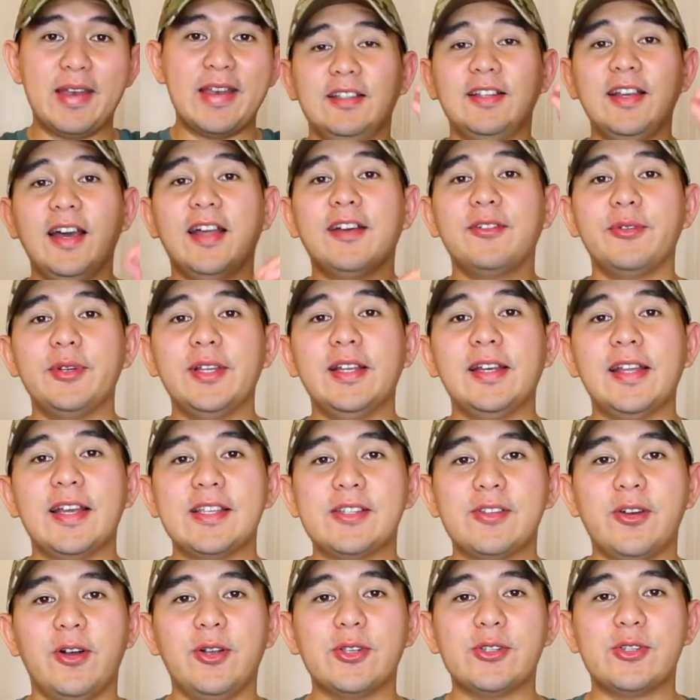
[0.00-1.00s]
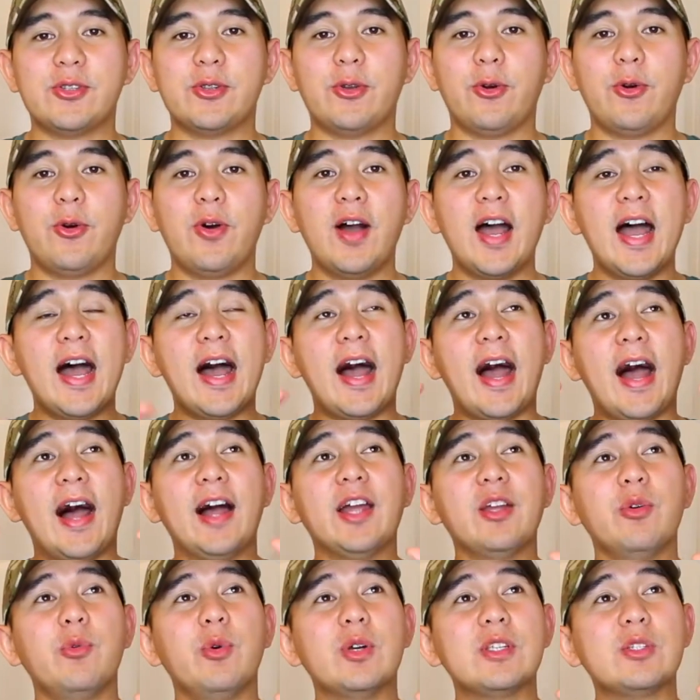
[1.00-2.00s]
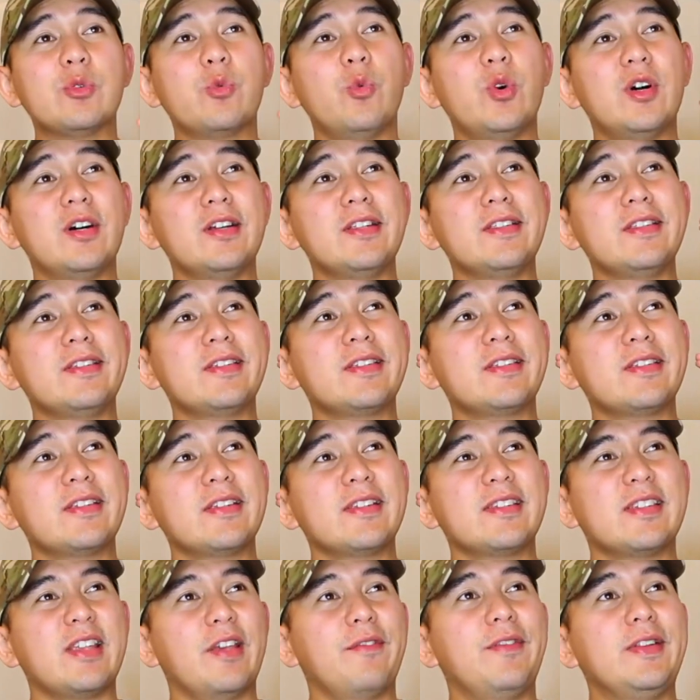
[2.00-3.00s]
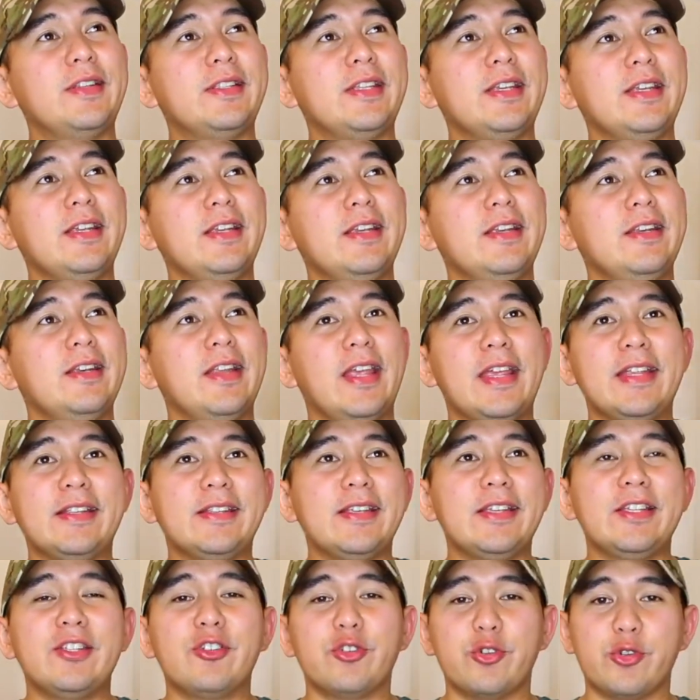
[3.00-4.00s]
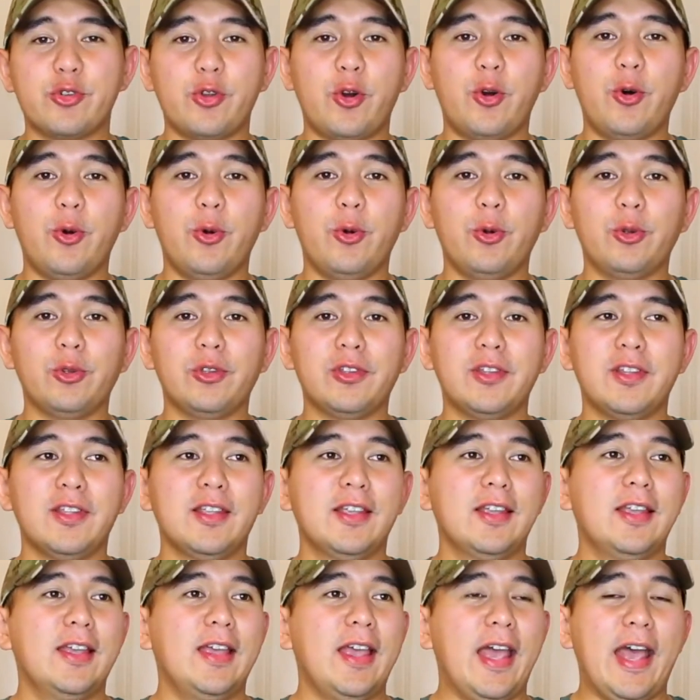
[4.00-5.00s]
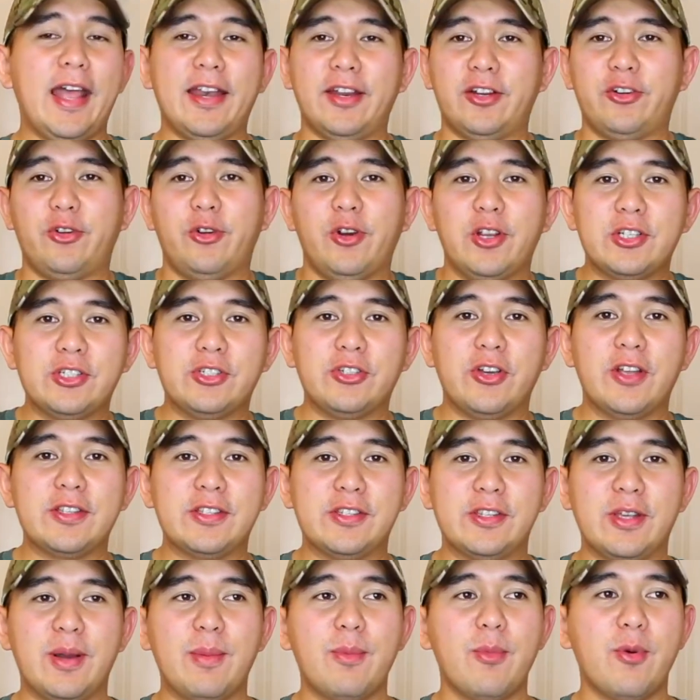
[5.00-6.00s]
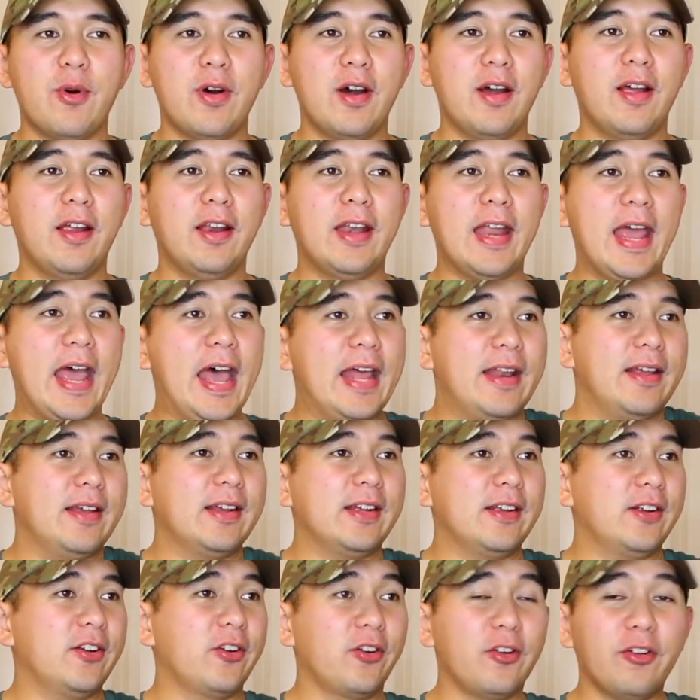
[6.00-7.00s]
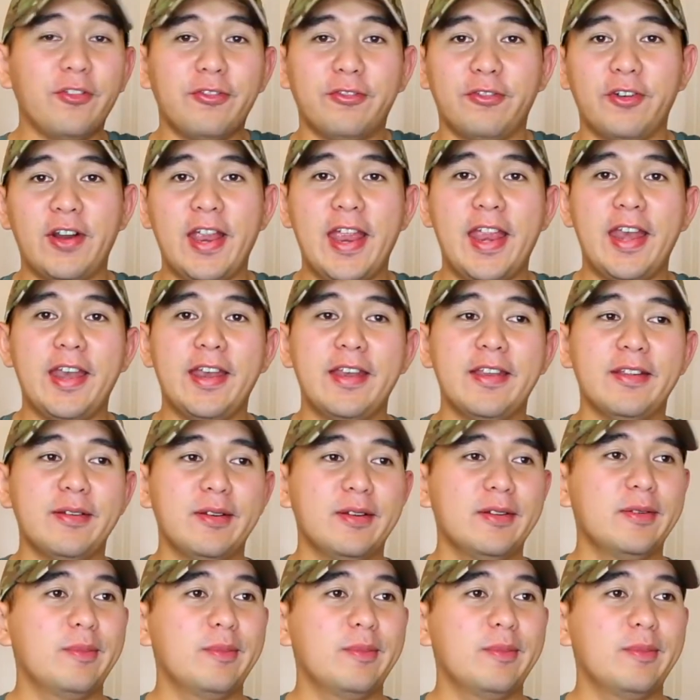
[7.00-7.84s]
You gotta realize also, I was once 17, 18 years old, had a crush on someone, had a girlfriend.